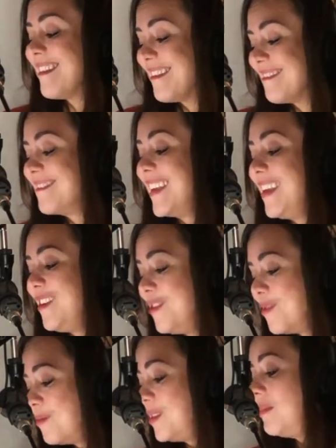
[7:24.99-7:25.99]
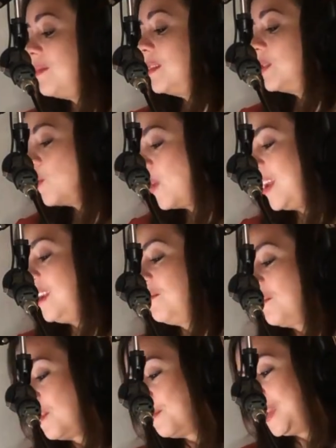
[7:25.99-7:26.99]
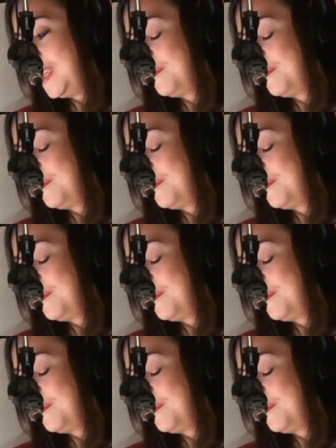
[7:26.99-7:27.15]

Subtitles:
The universe waited for me